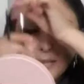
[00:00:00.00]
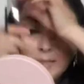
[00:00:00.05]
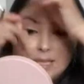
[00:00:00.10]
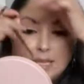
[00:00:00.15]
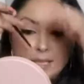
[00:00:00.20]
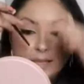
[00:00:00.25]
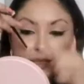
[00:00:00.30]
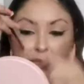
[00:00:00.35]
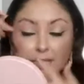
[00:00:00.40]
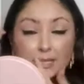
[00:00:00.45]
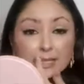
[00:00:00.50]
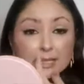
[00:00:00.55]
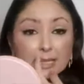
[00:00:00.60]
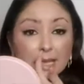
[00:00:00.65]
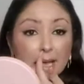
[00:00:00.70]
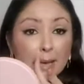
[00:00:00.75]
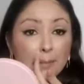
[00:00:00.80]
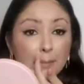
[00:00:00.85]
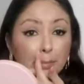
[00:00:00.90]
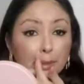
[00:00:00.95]
Then the
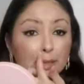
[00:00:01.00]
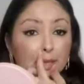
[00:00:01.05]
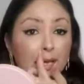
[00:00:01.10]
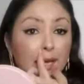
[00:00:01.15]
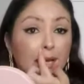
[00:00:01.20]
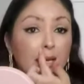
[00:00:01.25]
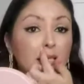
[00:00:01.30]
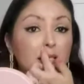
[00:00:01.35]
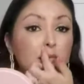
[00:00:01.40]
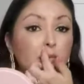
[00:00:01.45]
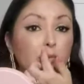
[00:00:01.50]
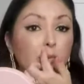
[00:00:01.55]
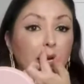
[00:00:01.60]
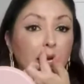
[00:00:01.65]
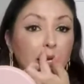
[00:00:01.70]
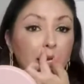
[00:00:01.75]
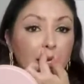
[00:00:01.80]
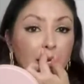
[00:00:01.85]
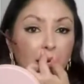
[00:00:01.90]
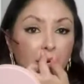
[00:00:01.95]
same place
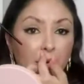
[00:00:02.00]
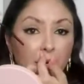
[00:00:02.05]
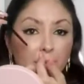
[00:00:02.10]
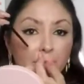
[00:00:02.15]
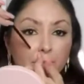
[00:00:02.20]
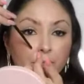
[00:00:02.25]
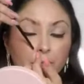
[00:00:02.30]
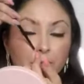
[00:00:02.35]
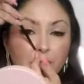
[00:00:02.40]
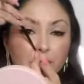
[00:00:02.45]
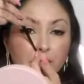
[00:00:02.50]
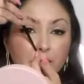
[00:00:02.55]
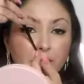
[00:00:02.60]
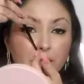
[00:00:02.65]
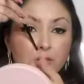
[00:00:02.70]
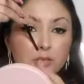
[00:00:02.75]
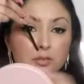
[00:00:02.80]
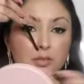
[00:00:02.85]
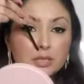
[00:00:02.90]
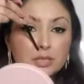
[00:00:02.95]
right here, you're
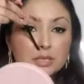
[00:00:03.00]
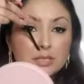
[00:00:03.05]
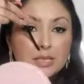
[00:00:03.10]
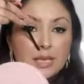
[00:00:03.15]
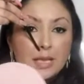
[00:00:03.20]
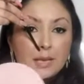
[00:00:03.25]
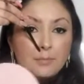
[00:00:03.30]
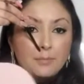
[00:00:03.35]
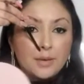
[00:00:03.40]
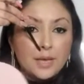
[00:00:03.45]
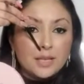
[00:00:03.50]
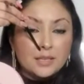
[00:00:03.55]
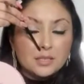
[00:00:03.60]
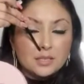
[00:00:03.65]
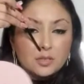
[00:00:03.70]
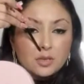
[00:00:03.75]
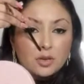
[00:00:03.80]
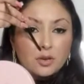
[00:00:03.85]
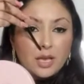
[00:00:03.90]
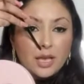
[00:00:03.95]
gonna use the same
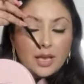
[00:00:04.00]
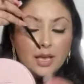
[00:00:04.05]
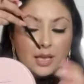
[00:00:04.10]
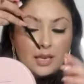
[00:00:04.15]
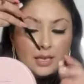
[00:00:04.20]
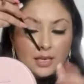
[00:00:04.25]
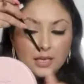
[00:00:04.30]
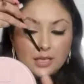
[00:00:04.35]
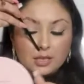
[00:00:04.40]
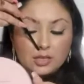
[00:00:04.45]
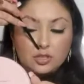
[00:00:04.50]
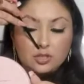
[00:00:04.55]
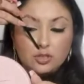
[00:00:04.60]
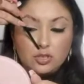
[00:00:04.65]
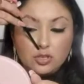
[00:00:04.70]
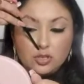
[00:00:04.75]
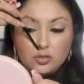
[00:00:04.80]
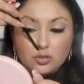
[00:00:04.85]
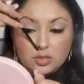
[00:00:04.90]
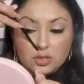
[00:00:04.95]
pencil, and
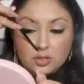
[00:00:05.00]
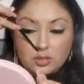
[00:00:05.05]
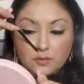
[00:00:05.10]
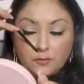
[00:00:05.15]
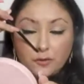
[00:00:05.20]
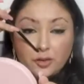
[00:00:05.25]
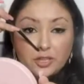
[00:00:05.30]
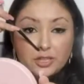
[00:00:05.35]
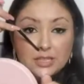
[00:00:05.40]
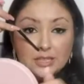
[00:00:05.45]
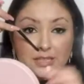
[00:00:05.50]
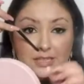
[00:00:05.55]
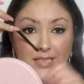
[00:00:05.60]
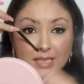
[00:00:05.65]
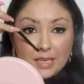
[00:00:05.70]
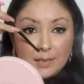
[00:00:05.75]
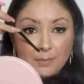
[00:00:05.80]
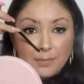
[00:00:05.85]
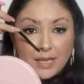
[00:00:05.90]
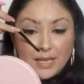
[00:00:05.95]
for the
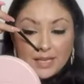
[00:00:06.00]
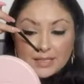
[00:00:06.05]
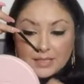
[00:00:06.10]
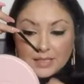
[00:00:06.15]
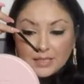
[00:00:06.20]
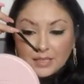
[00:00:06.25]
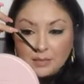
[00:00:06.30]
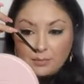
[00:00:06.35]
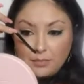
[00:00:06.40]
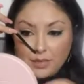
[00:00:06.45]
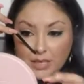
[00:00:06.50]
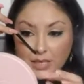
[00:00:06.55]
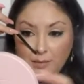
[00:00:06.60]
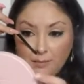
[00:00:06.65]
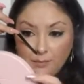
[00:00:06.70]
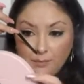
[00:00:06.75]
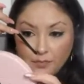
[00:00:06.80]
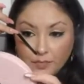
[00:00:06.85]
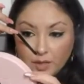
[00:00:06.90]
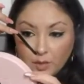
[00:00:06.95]
tip, it's gonna
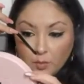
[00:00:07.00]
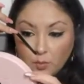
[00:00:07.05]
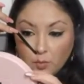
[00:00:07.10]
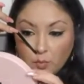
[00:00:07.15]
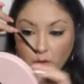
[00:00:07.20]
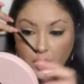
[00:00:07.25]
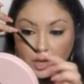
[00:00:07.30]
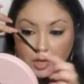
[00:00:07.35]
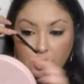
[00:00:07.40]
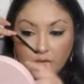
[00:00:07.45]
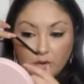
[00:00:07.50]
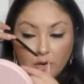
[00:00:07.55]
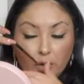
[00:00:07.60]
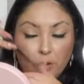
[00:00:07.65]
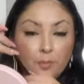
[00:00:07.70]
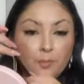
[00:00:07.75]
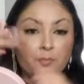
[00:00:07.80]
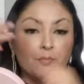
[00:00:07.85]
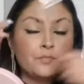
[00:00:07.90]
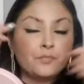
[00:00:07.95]
be where
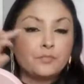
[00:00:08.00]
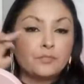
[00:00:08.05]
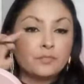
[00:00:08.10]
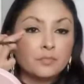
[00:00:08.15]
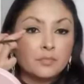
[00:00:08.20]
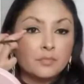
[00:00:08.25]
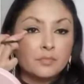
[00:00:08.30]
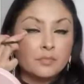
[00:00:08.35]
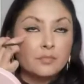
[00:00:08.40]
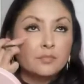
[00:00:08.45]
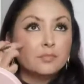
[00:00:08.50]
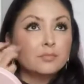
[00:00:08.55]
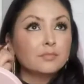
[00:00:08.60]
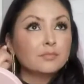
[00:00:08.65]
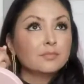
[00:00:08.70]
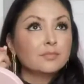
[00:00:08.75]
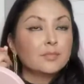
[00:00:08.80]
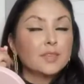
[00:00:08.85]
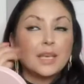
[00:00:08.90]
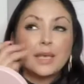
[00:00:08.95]
your,
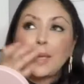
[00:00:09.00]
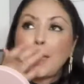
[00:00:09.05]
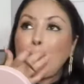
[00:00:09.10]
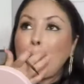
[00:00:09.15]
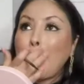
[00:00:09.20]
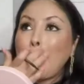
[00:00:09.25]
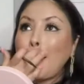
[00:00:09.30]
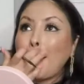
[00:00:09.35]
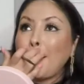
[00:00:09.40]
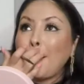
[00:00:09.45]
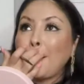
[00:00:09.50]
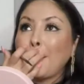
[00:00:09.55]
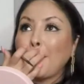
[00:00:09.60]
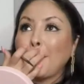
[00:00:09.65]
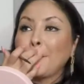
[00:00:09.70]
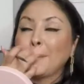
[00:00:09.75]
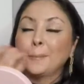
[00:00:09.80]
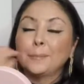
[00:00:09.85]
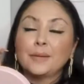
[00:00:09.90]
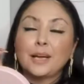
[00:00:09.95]

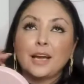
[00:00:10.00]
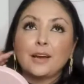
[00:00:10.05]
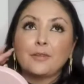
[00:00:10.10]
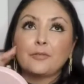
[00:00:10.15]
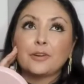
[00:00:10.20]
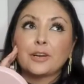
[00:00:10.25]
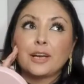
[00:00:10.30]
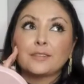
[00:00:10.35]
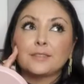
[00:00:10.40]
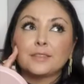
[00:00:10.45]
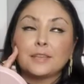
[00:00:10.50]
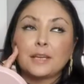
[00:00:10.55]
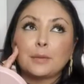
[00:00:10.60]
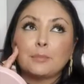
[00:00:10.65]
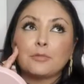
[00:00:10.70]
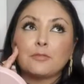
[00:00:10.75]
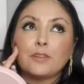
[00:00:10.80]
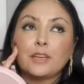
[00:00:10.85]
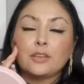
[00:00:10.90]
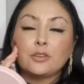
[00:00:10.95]
I forgot the
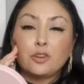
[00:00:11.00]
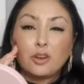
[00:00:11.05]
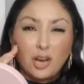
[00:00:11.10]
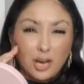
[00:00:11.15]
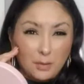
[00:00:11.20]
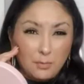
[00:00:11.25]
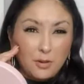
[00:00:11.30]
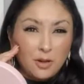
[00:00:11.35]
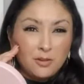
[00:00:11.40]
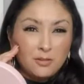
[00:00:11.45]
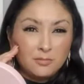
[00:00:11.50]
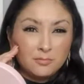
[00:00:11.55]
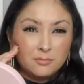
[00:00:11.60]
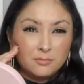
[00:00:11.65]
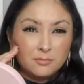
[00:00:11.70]
name of it. Your eyeball?